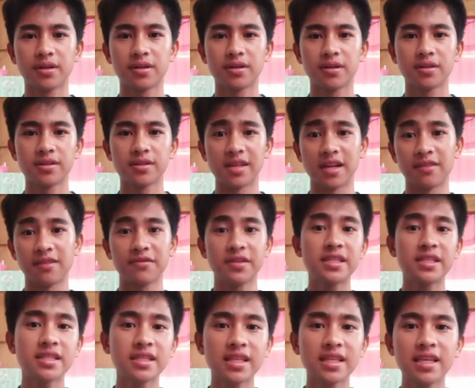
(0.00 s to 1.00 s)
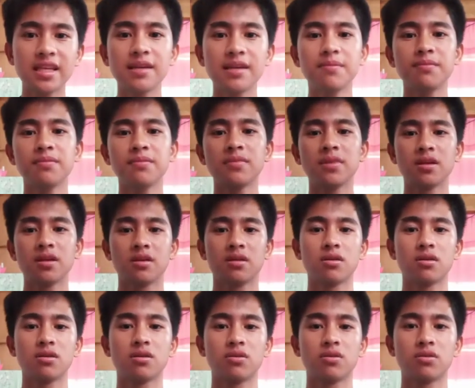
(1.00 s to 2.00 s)
self-esteem,
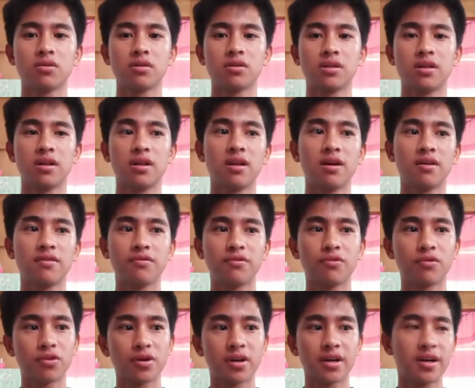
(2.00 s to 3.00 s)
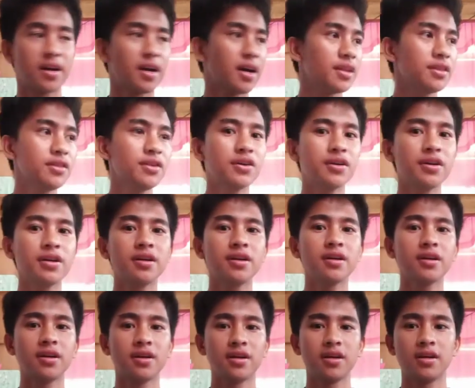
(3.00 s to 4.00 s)
the love for another,
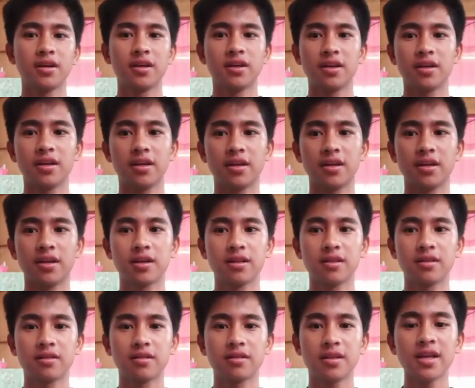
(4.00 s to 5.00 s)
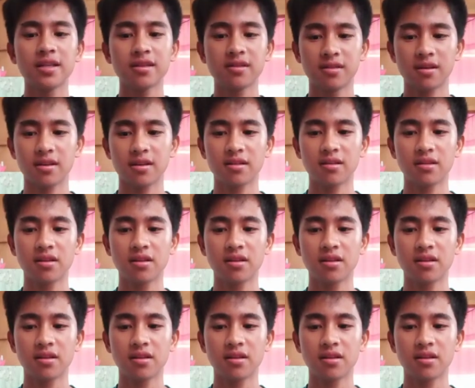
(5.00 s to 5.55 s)
and that's it.